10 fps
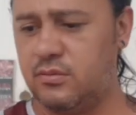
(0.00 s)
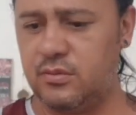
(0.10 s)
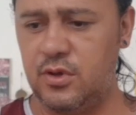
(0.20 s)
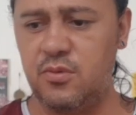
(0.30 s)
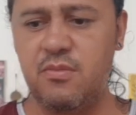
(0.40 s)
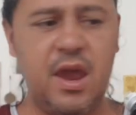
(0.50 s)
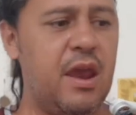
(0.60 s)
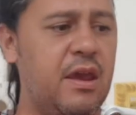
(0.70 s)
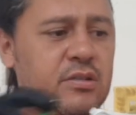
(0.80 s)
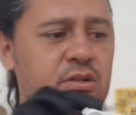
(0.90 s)
you
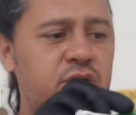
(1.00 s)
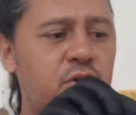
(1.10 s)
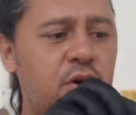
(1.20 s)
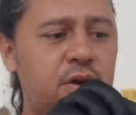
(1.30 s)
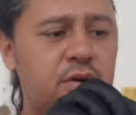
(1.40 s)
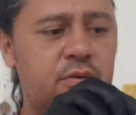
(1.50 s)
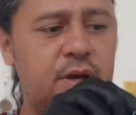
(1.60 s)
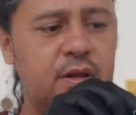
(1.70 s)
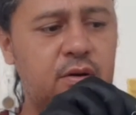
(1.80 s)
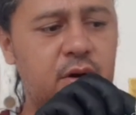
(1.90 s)
may destroy your
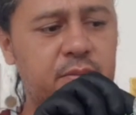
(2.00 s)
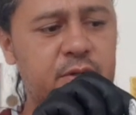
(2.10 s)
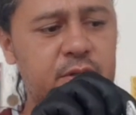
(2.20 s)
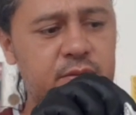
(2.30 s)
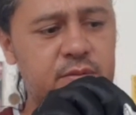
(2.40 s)
quadcopter.